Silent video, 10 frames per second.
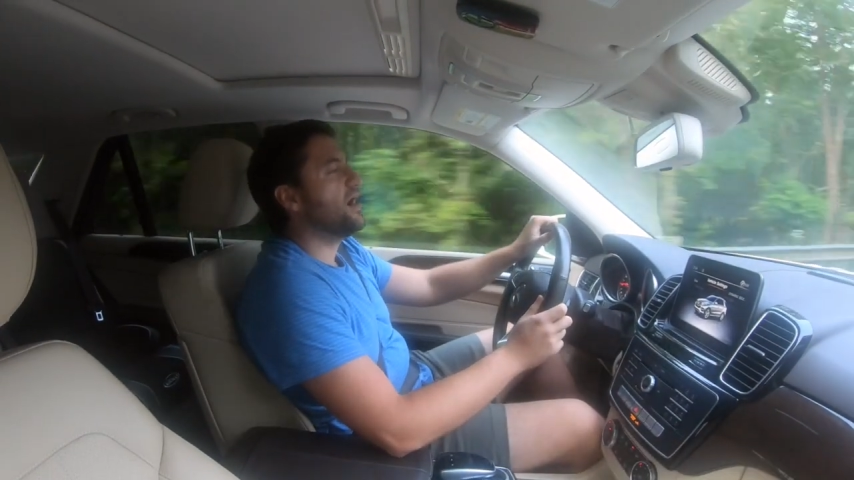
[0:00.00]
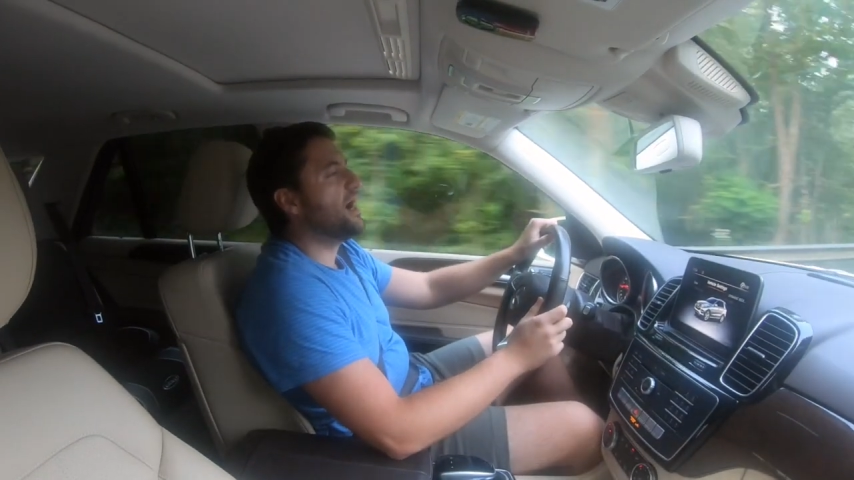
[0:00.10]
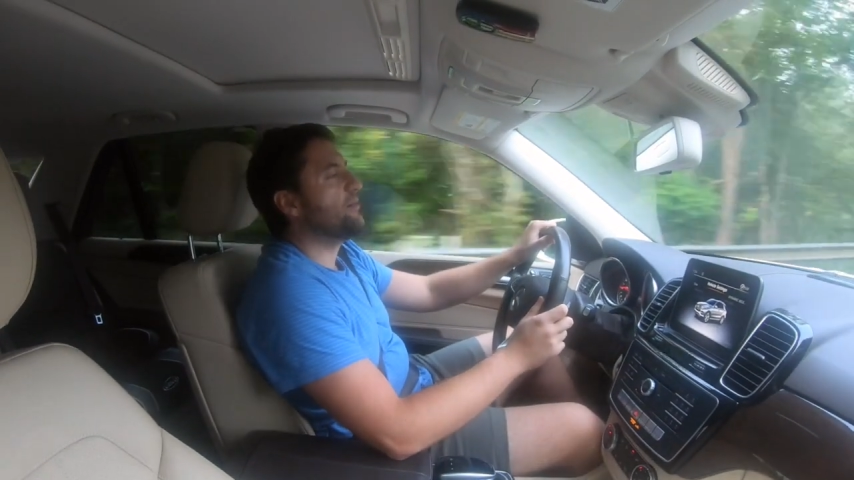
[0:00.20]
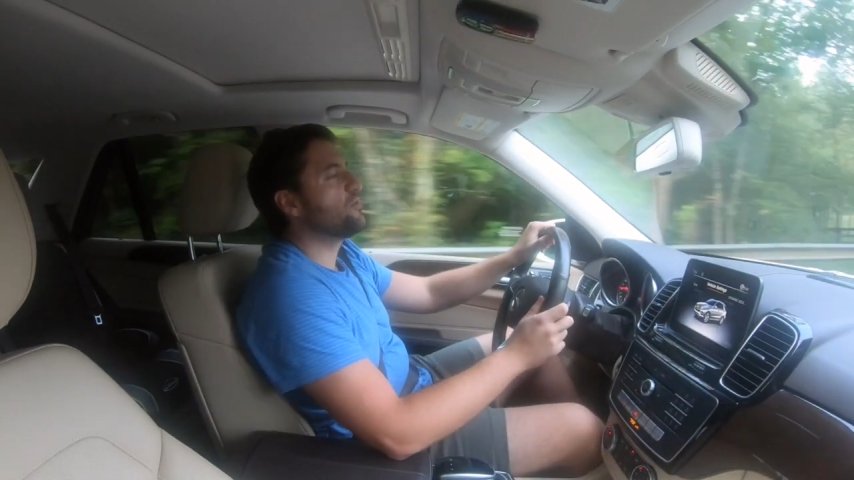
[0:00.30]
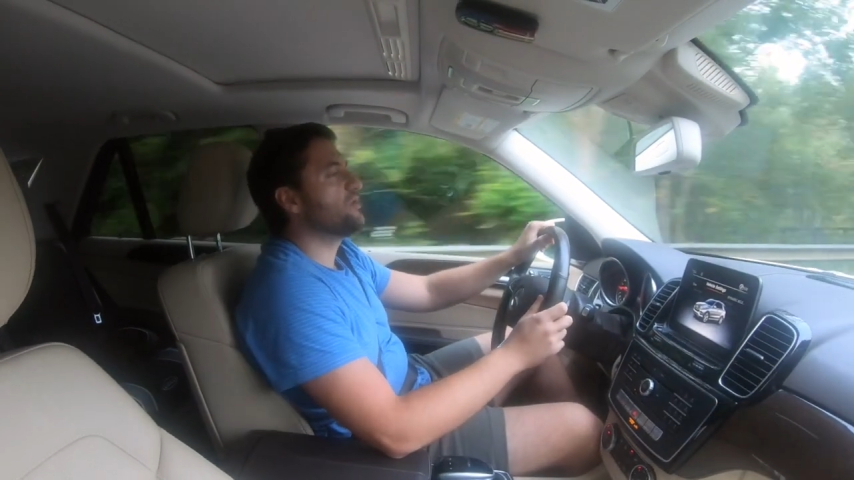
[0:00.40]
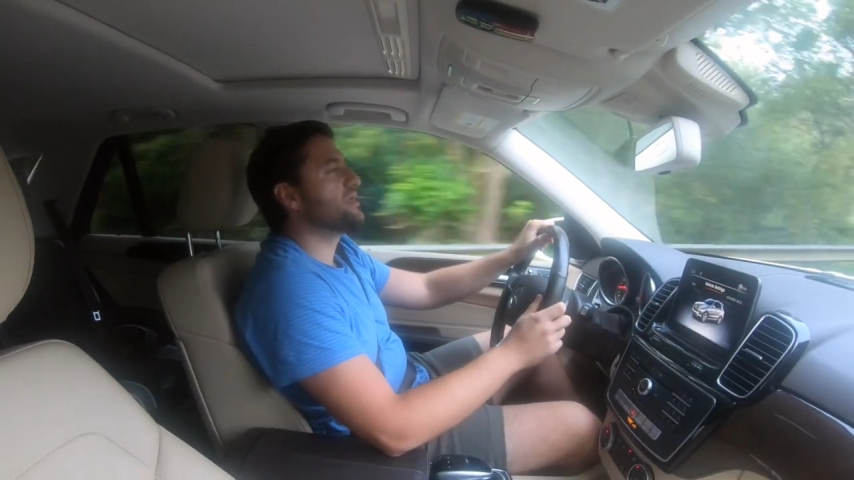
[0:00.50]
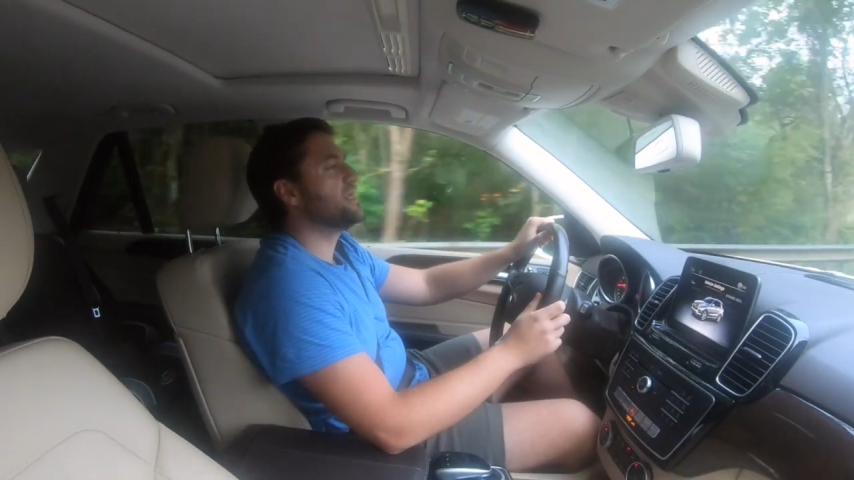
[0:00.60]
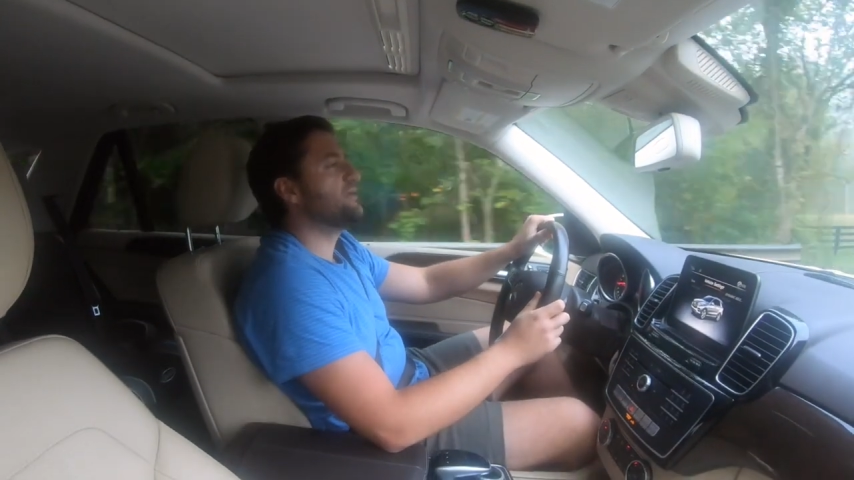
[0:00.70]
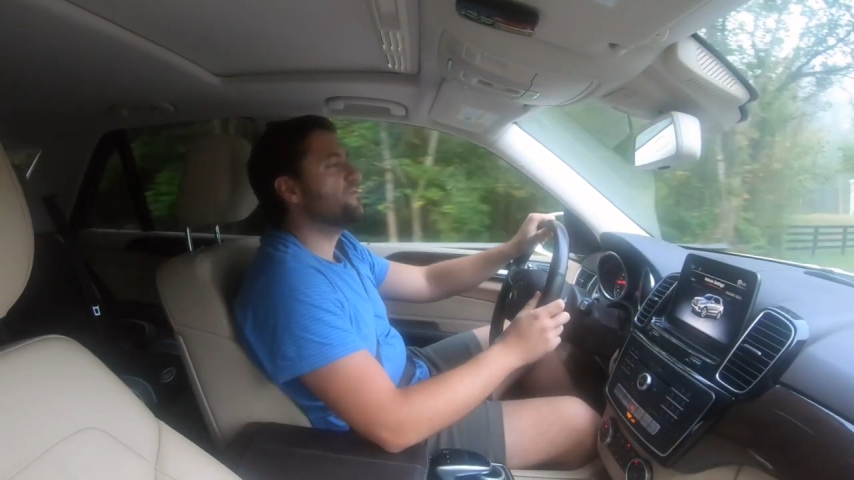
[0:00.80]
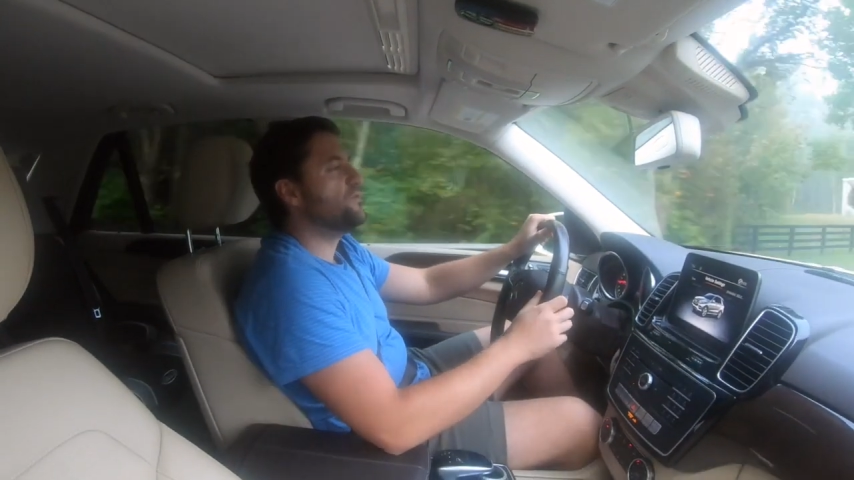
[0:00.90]
I'm going to
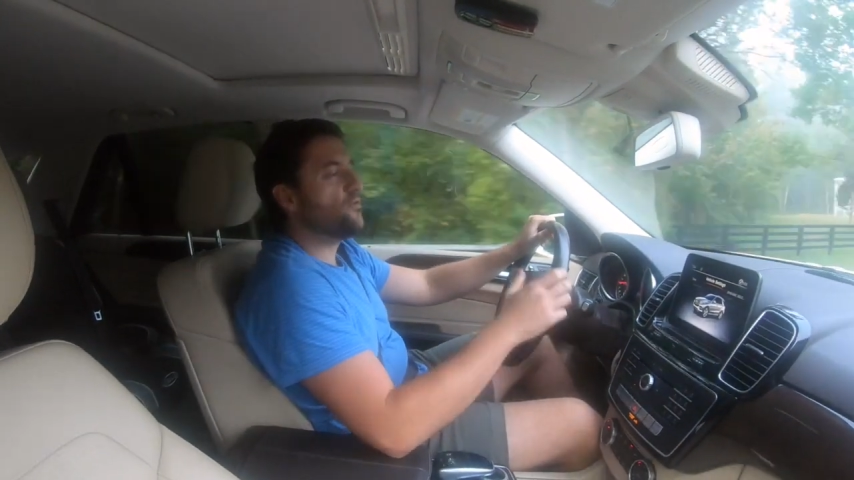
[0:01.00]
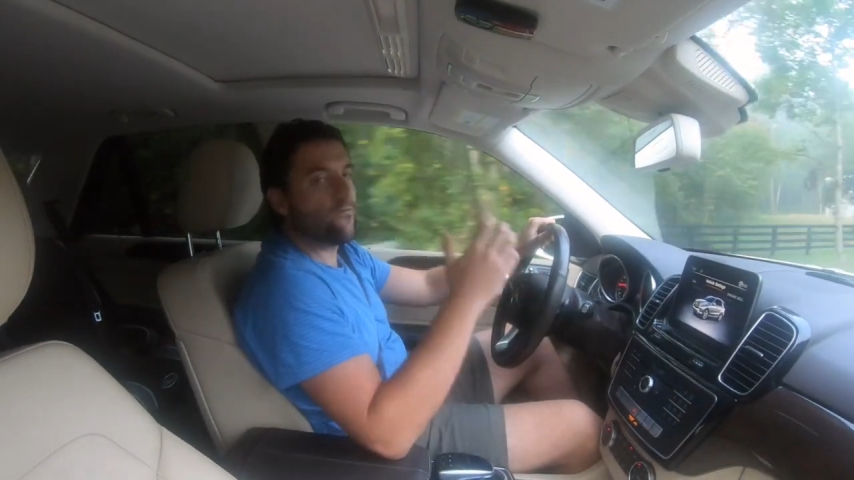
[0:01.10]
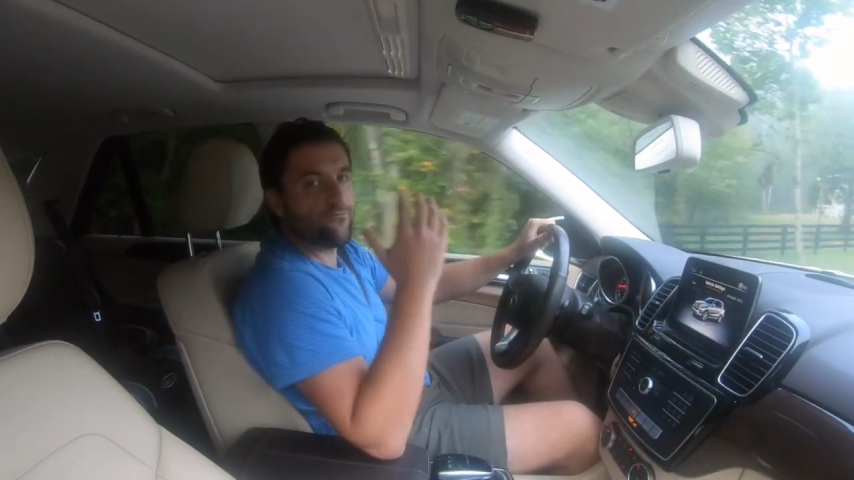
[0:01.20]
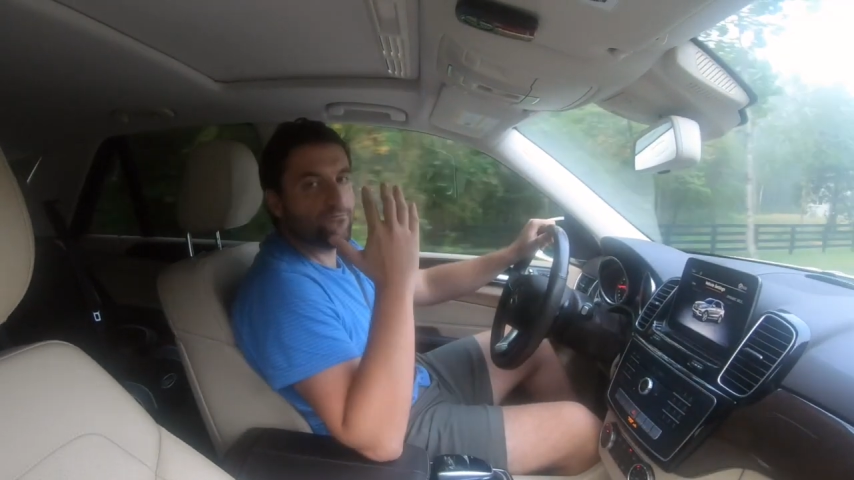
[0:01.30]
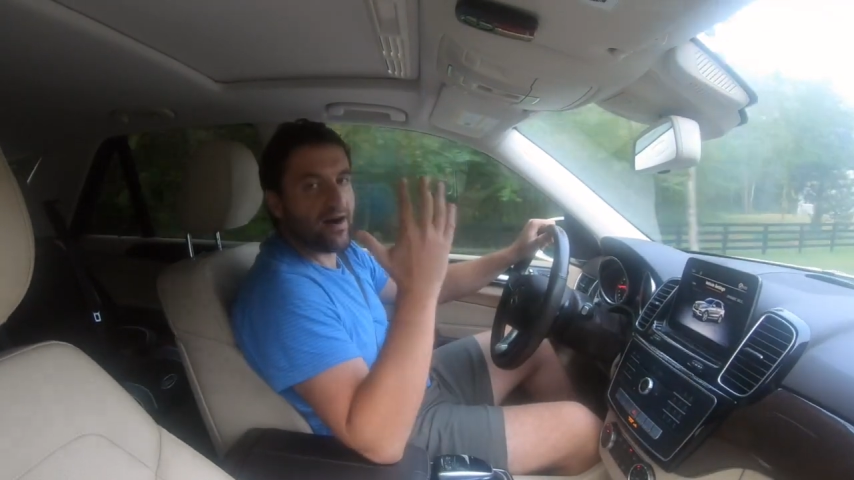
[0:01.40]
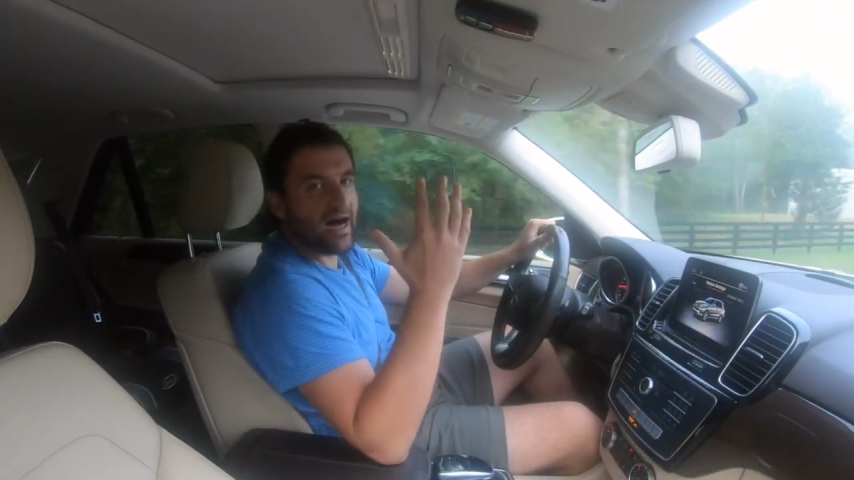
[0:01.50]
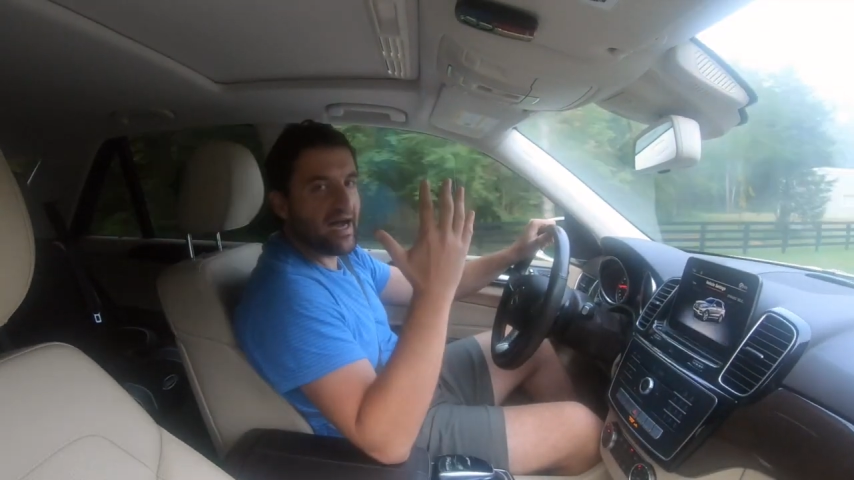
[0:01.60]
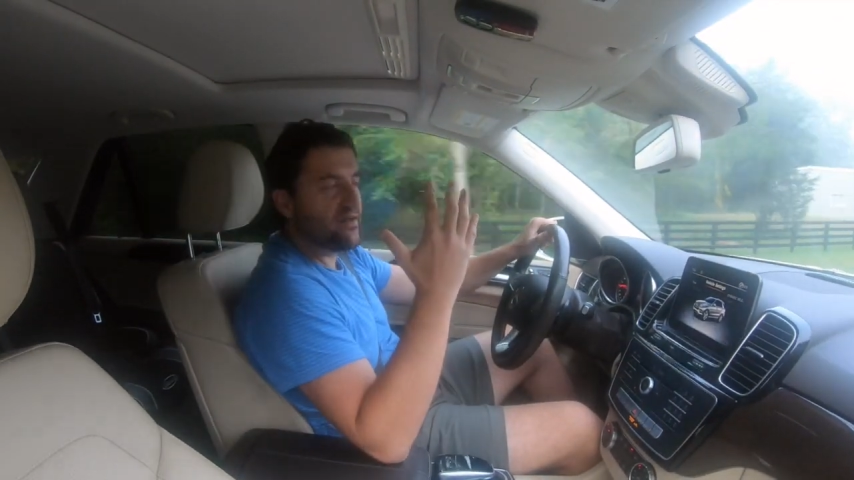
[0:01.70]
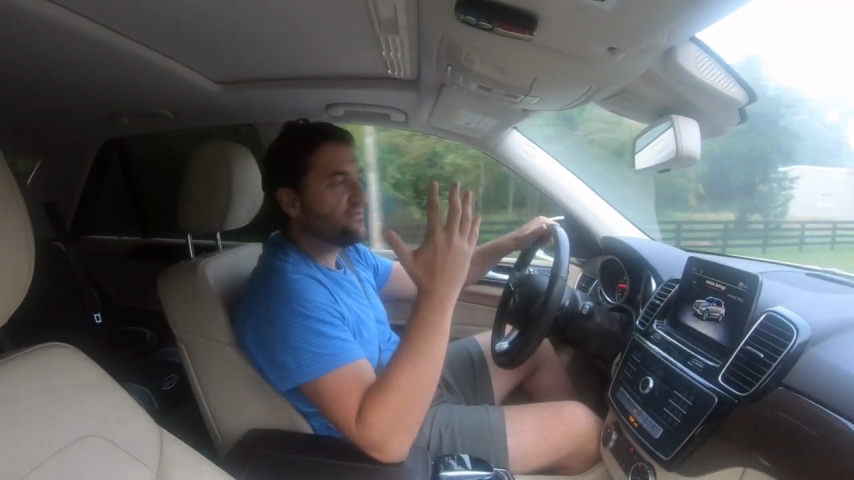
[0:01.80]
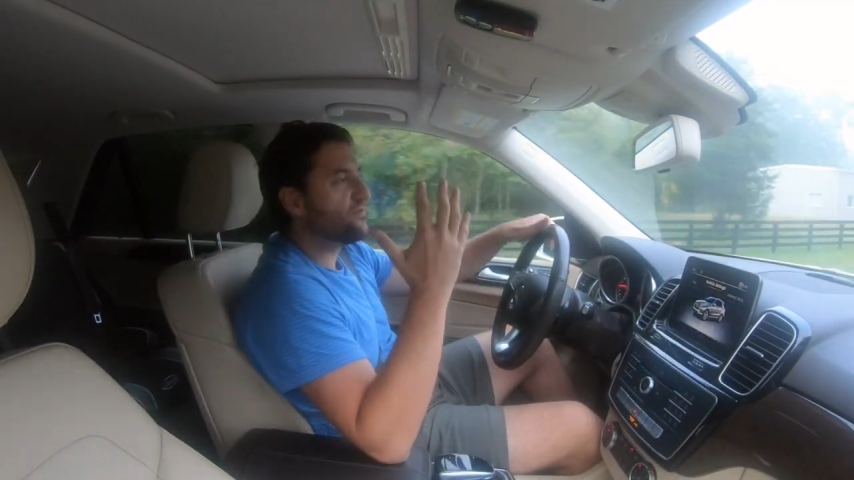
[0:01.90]
give you
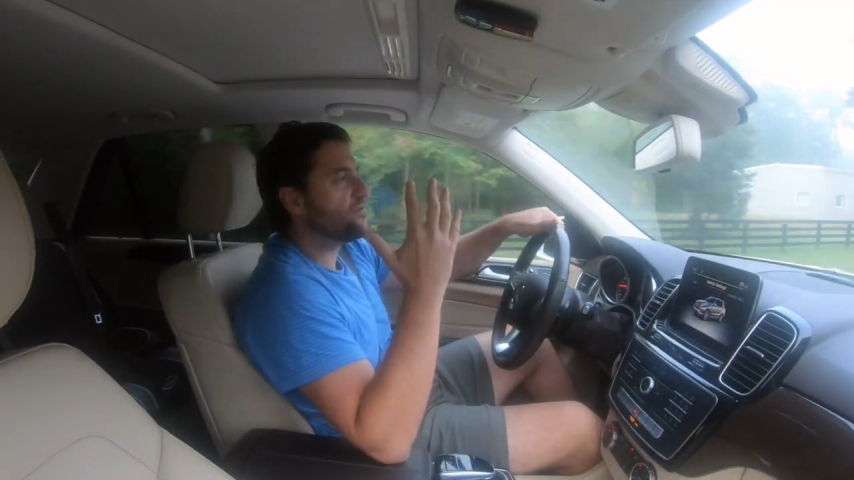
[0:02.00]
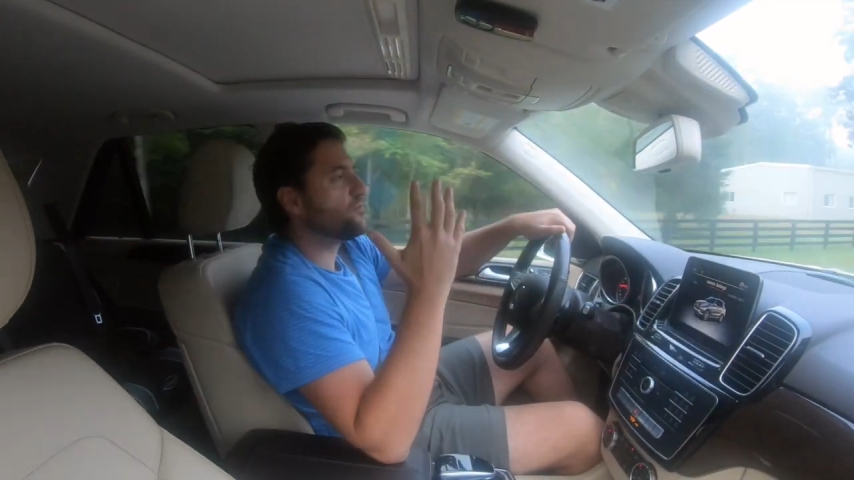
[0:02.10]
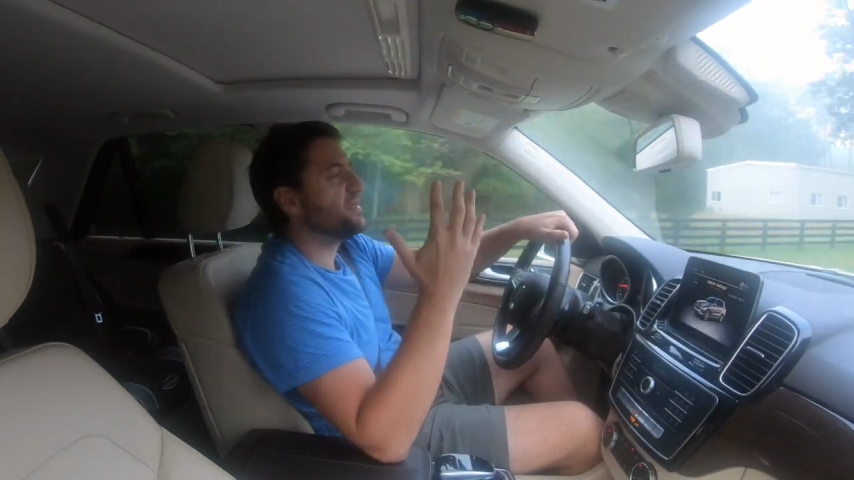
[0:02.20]
5